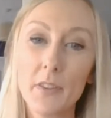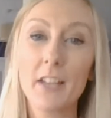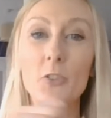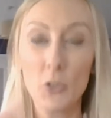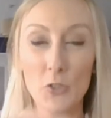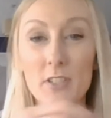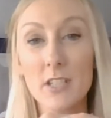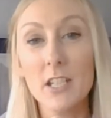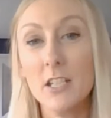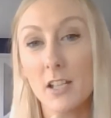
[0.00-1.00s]
than just
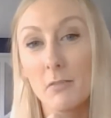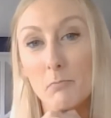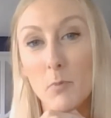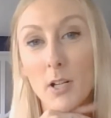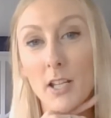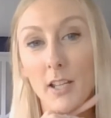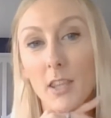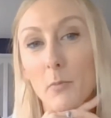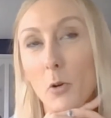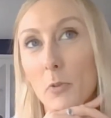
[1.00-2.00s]
needing money at
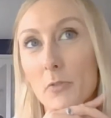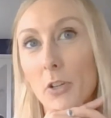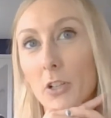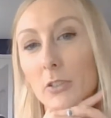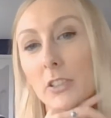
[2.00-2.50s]
the moment, Virgo.